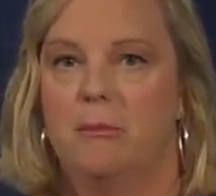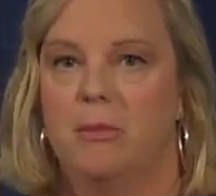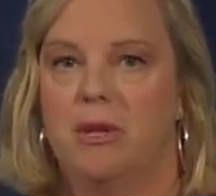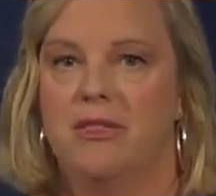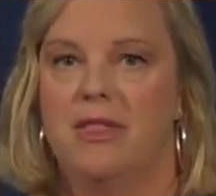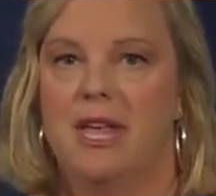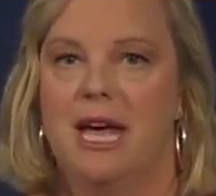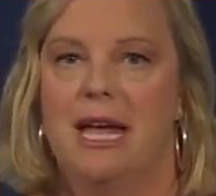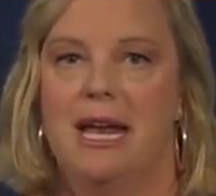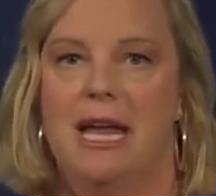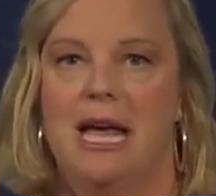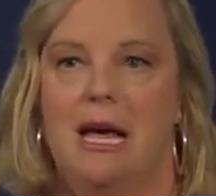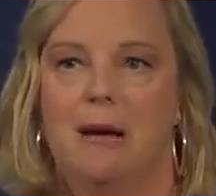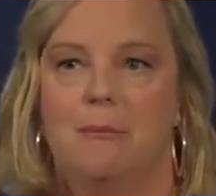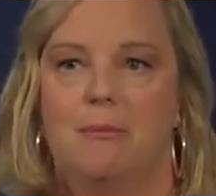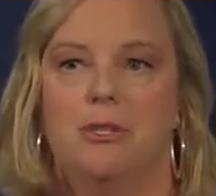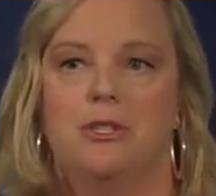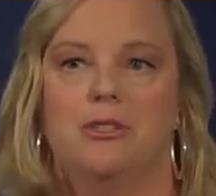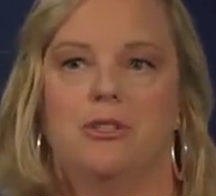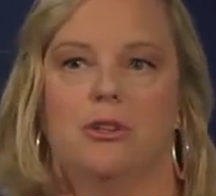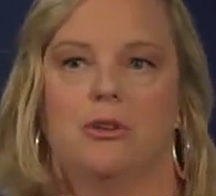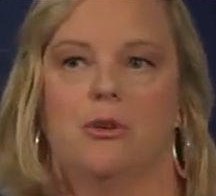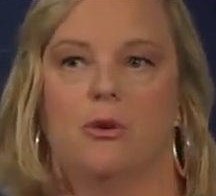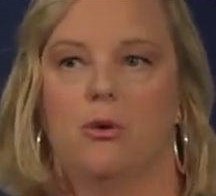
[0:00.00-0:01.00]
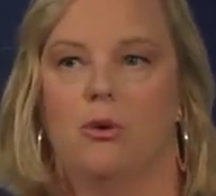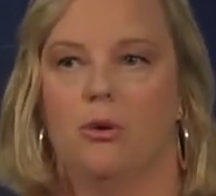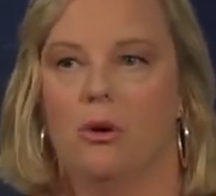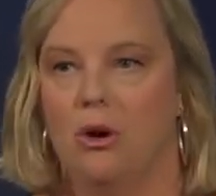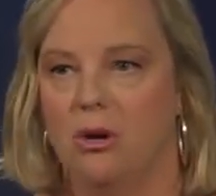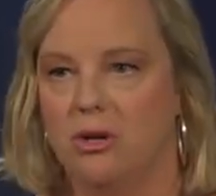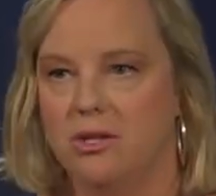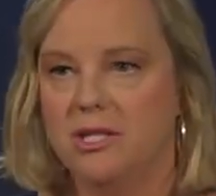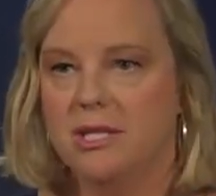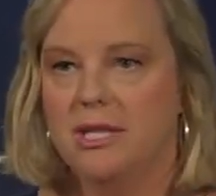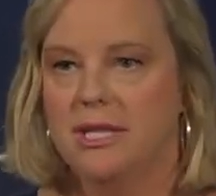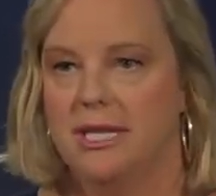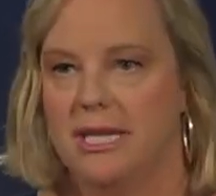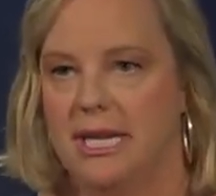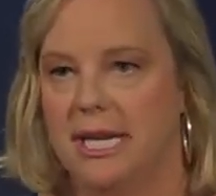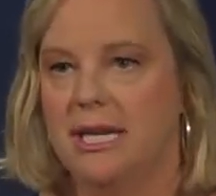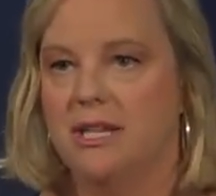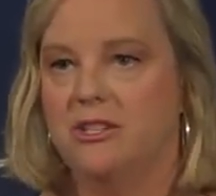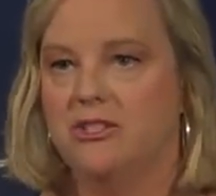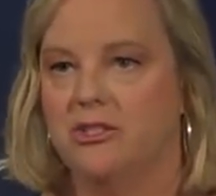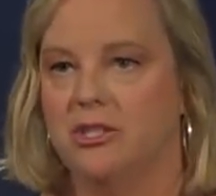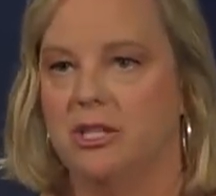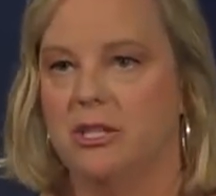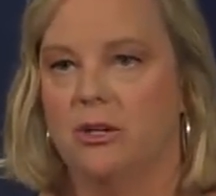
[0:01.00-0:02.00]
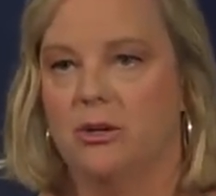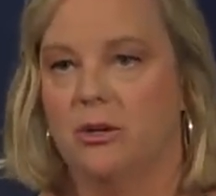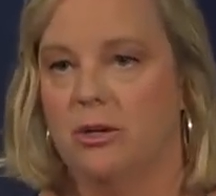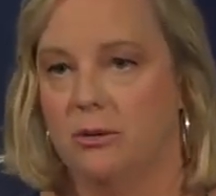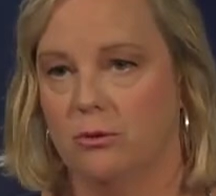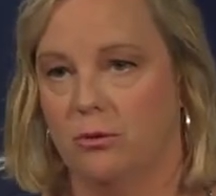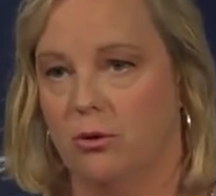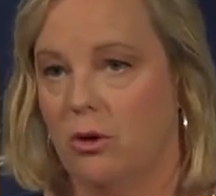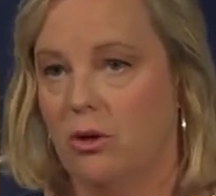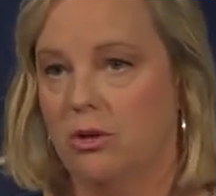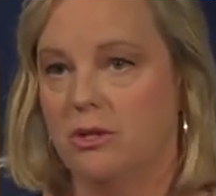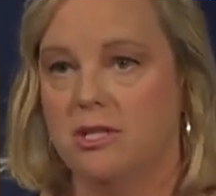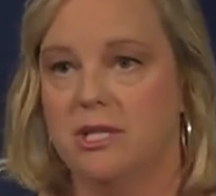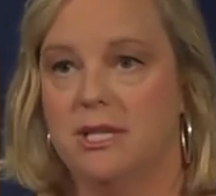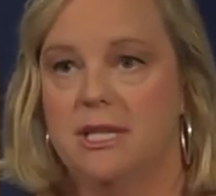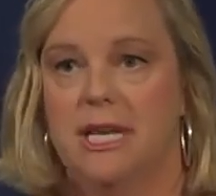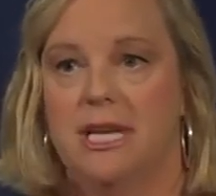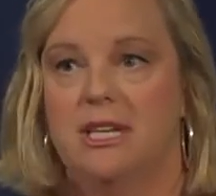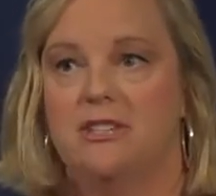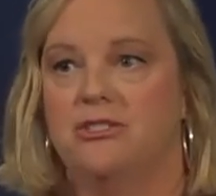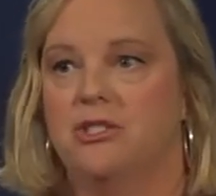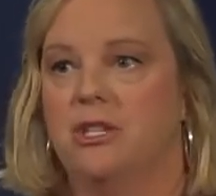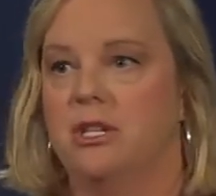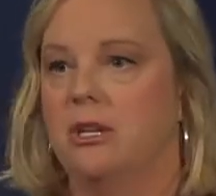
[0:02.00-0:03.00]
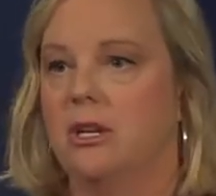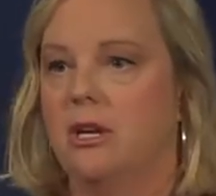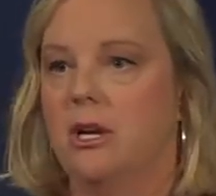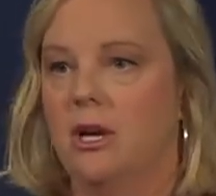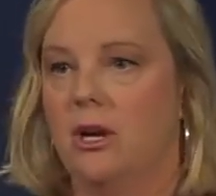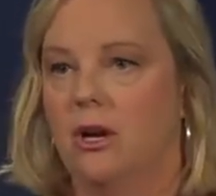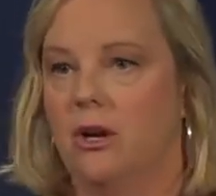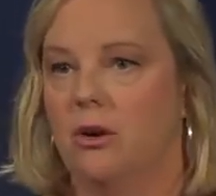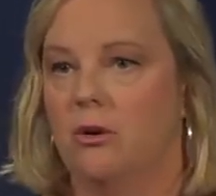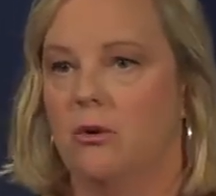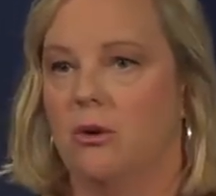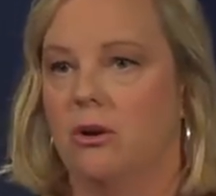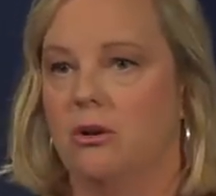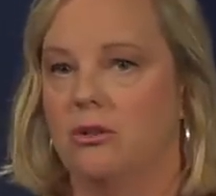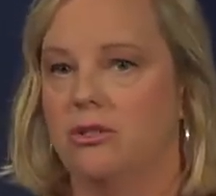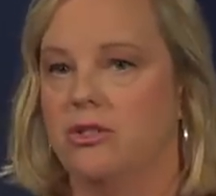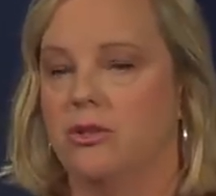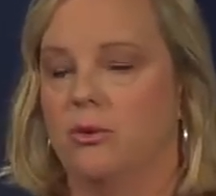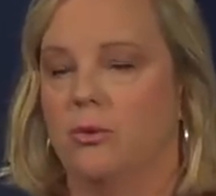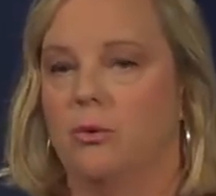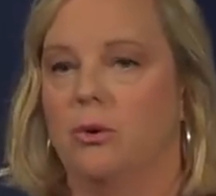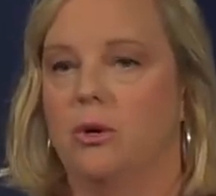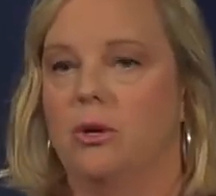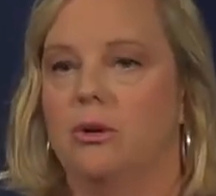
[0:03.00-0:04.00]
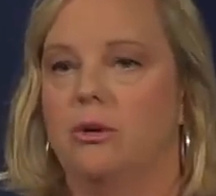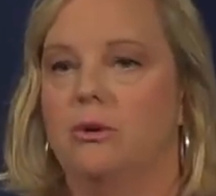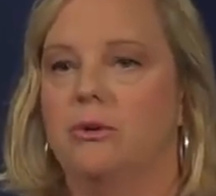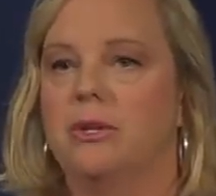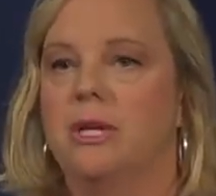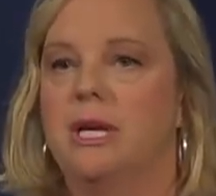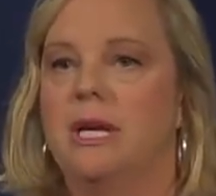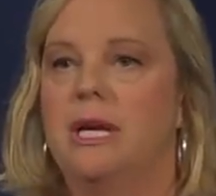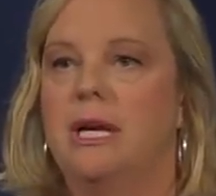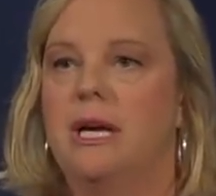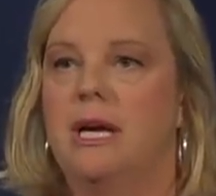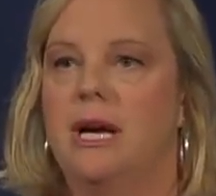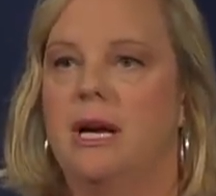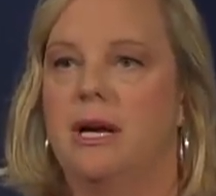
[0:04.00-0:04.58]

But that happened across the nation, across the world.